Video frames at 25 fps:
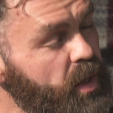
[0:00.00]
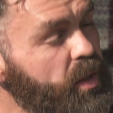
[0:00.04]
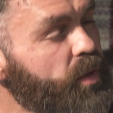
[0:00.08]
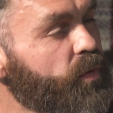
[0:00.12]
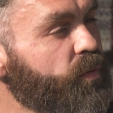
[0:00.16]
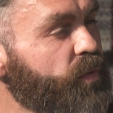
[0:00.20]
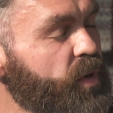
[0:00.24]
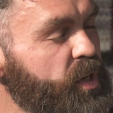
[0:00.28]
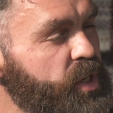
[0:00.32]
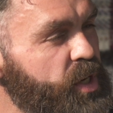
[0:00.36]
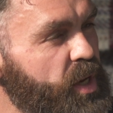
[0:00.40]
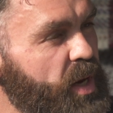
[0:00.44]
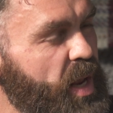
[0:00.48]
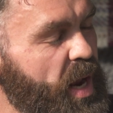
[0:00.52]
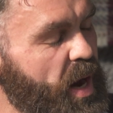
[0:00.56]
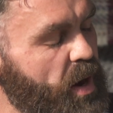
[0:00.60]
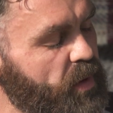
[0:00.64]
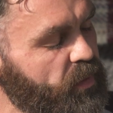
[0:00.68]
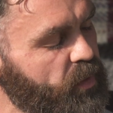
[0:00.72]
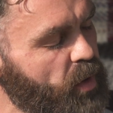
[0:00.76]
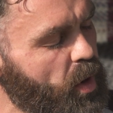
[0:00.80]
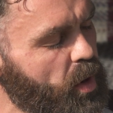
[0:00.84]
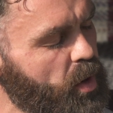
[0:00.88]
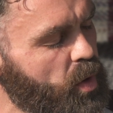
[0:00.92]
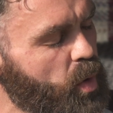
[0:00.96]
The fish in here
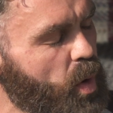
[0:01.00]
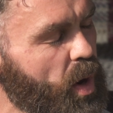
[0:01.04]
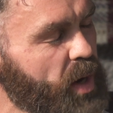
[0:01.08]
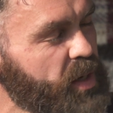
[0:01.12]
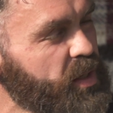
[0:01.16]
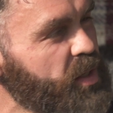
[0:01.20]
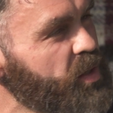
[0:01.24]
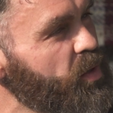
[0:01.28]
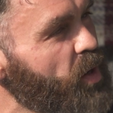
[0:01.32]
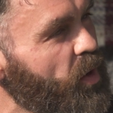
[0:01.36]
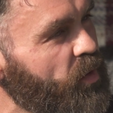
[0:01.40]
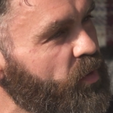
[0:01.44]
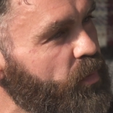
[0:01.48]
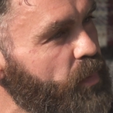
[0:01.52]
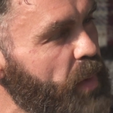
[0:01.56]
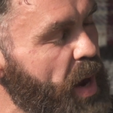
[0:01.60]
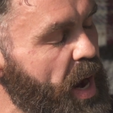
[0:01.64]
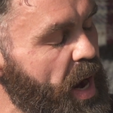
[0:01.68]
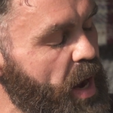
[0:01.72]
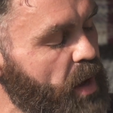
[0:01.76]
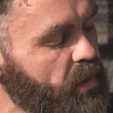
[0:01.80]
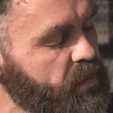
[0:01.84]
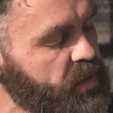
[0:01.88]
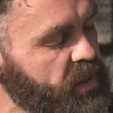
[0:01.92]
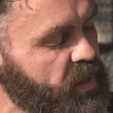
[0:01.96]
have got quite soft
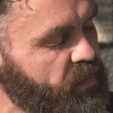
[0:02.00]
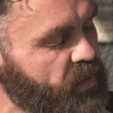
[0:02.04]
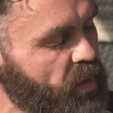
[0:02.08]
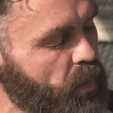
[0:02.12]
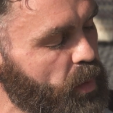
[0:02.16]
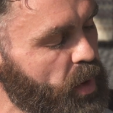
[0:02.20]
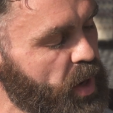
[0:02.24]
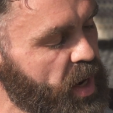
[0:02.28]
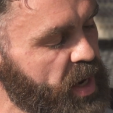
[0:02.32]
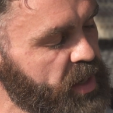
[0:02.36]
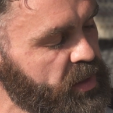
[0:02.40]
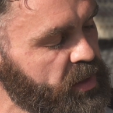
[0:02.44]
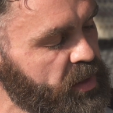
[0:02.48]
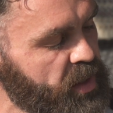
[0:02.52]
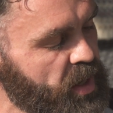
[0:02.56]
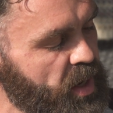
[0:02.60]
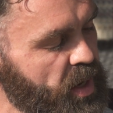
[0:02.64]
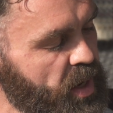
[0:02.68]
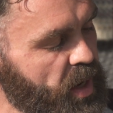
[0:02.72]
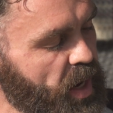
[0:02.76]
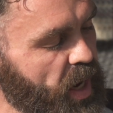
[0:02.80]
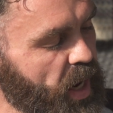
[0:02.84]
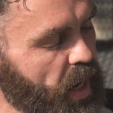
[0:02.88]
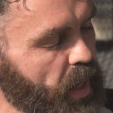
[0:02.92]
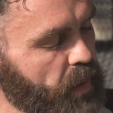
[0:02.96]
mouths, if I'm honest,
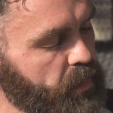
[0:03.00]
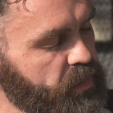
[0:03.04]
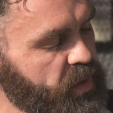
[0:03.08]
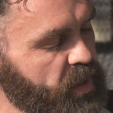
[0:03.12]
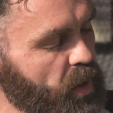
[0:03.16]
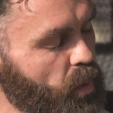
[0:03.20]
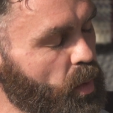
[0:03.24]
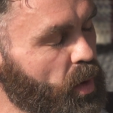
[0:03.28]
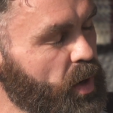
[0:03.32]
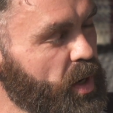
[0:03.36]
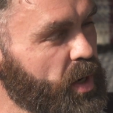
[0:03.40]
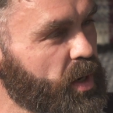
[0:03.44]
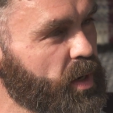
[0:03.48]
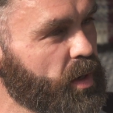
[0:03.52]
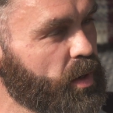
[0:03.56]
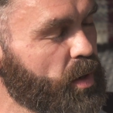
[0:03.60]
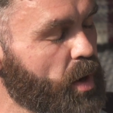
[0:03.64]
so I wanted a